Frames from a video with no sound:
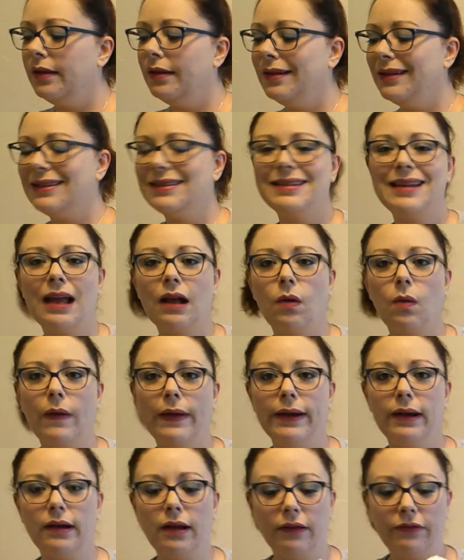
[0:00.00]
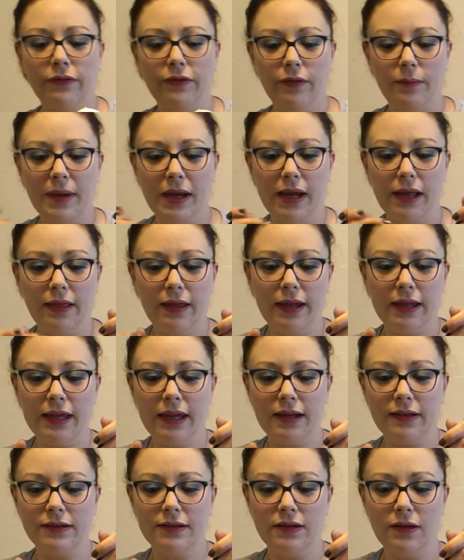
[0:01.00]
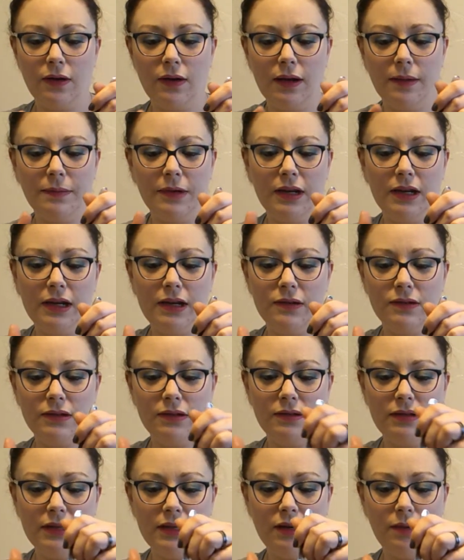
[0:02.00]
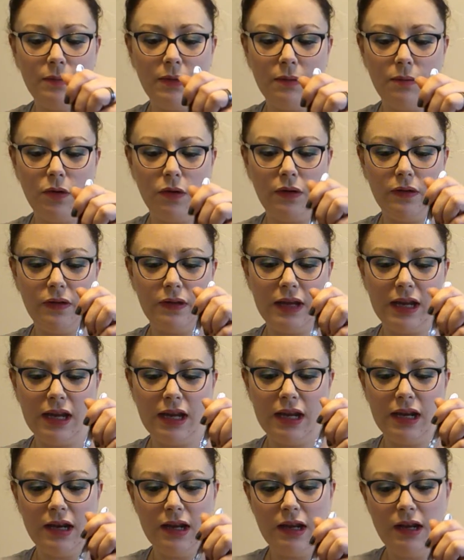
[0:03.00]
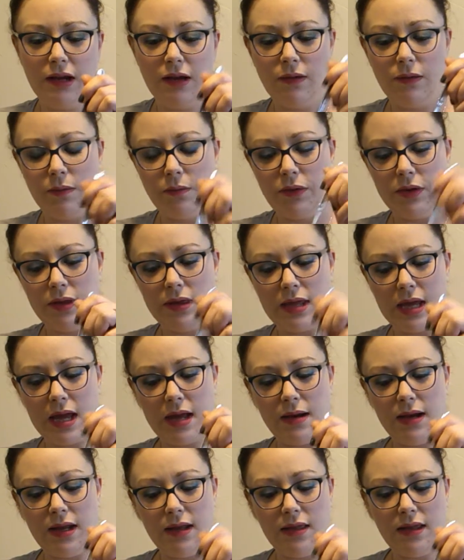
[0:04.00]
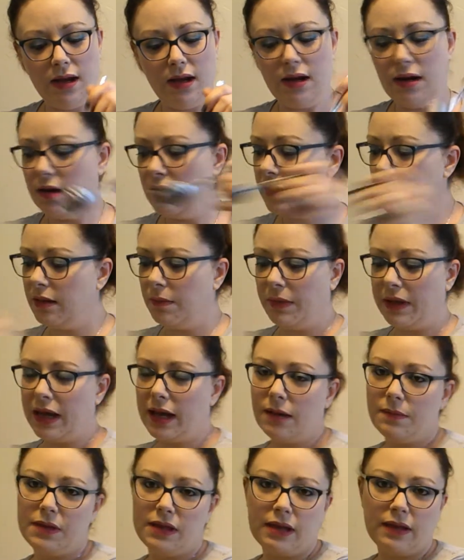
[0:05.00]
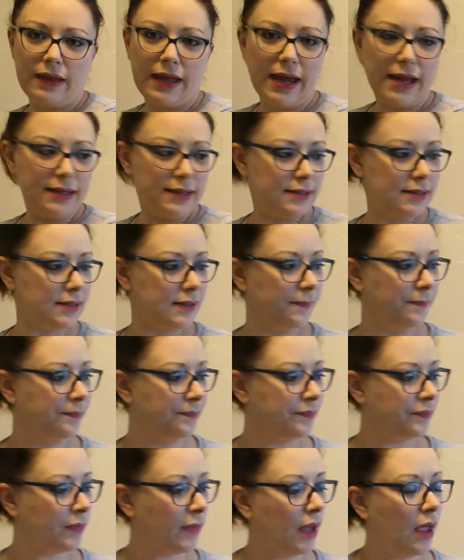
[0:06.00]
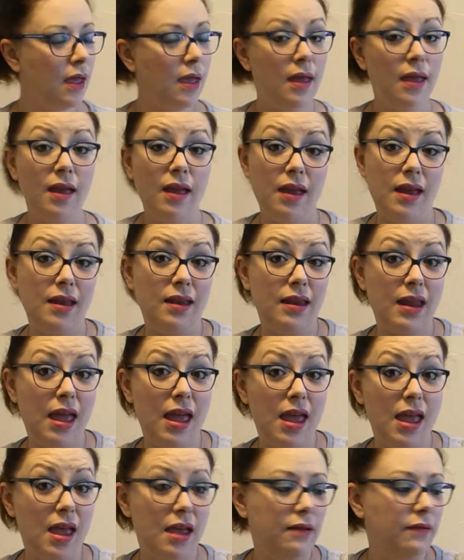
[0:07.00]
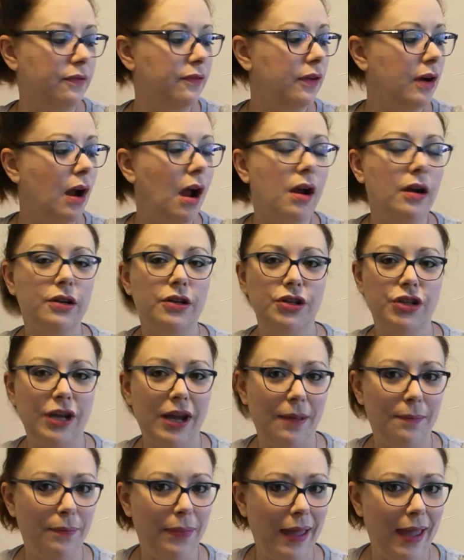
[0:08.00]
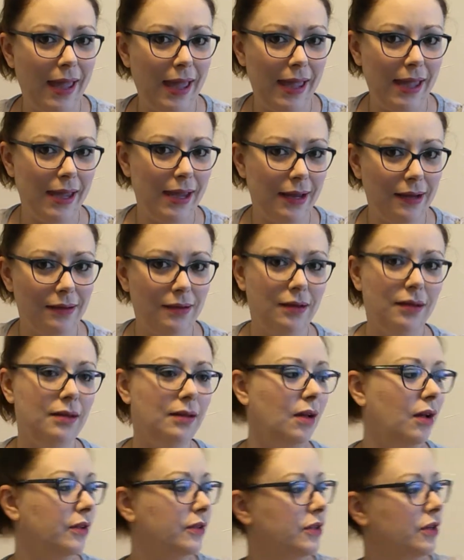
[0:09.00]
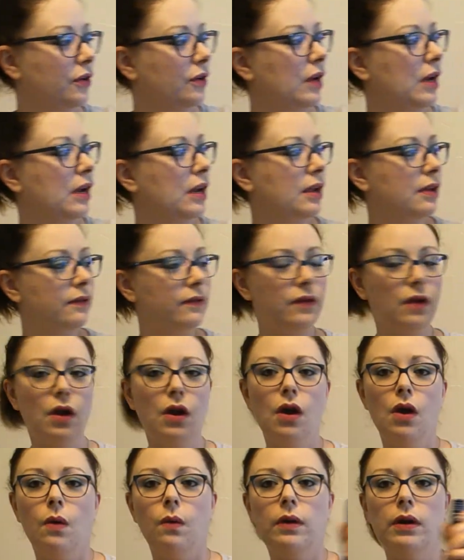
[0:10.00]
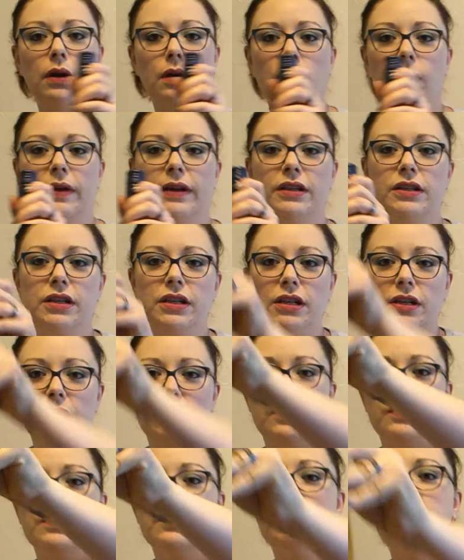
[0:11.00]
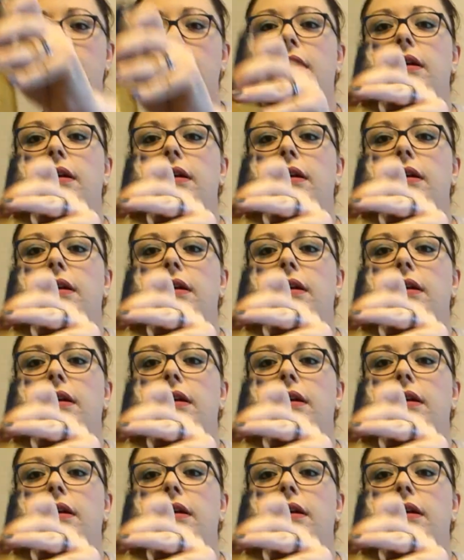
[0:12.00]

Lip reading: It's not quite enough for my liking, so I'm going to use a little bit more than that. Put that in there in the bottom of the glass. And then for our champagne alternative, we're going to use